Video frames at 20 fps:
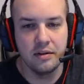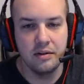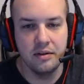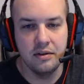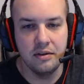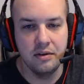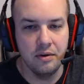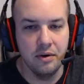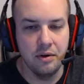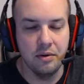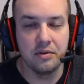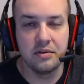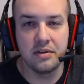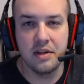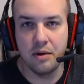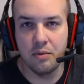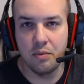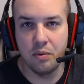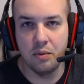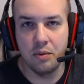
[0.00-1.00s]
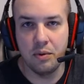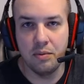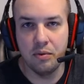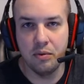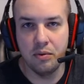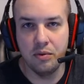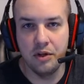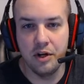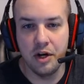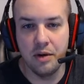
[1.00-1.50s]
You notice that when we
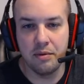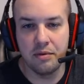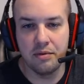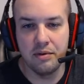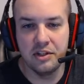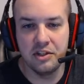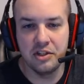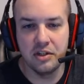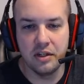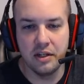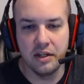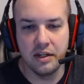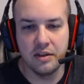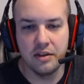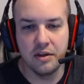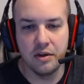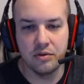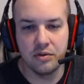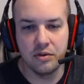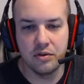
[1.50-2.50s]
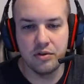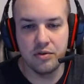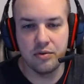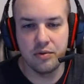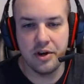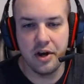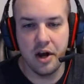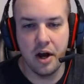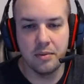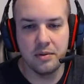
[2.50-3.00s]
pulled it up originally, those are the three
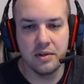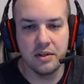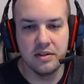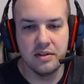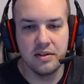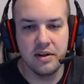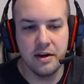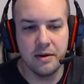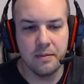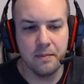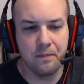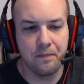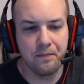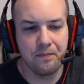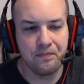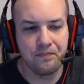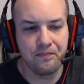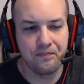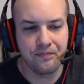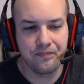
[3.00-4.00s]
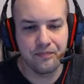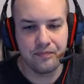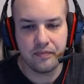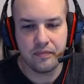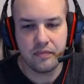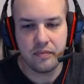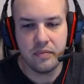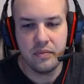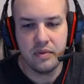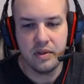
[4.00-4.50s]
options there.
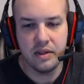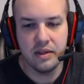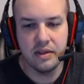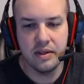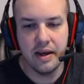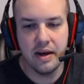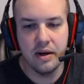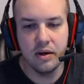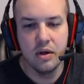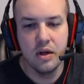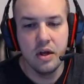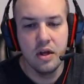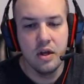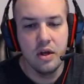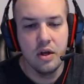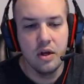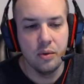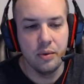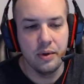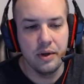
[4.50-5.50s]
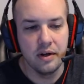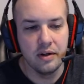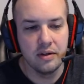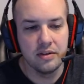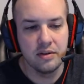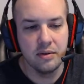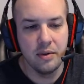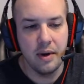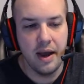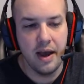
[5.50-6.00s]
Now, we
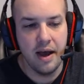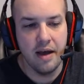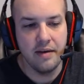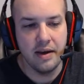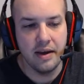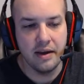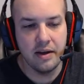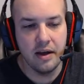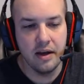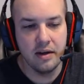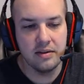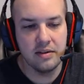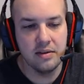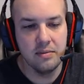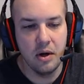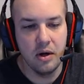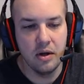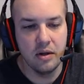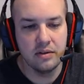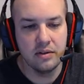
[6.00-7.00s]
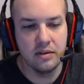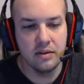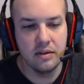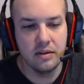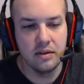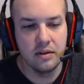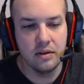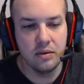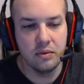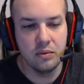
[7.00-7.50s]
also have a custom alt,
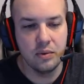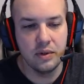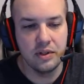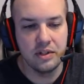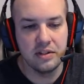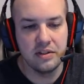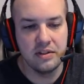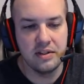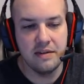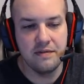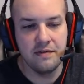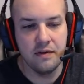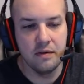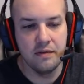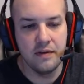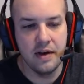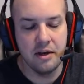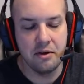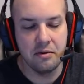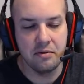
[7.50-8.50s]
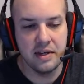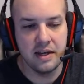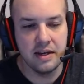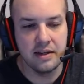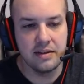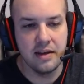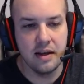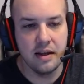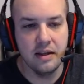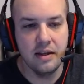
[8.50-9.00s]
which is default value is
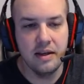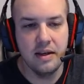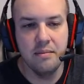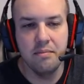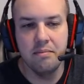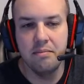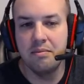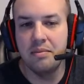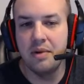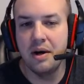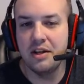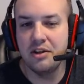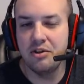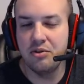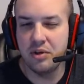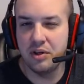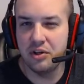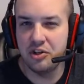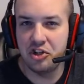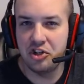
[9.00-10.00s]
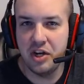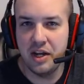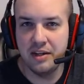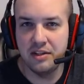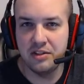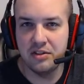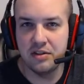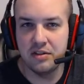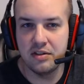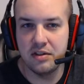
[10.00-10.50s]
XLM, but you could change
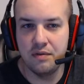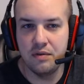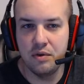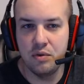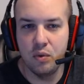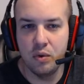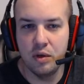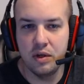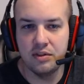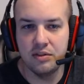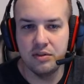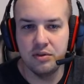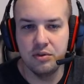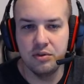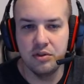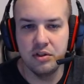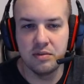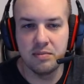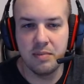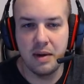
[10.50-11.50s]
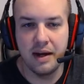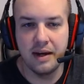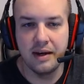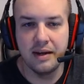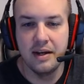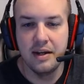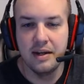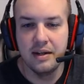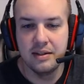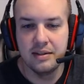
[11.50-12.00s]
this if you wanted to just by
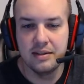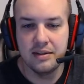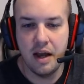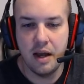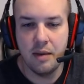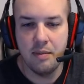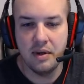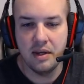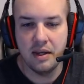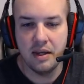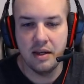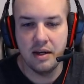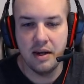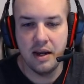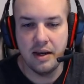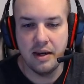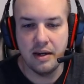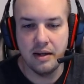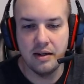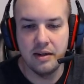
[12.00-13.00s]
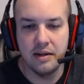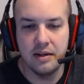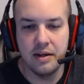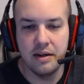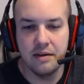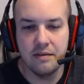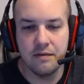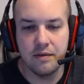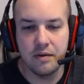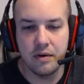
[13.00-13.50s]
typing in a
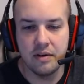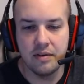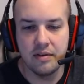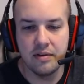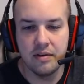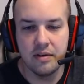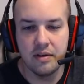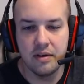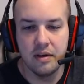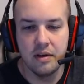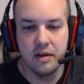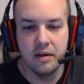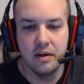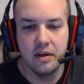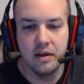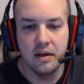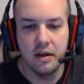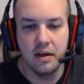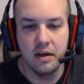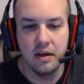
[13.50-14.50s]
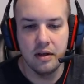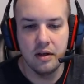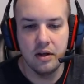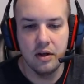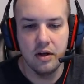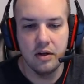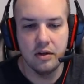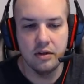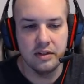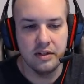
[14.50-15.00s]
different
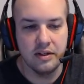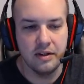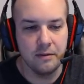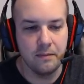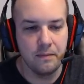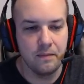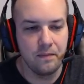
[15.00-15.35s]
alt here.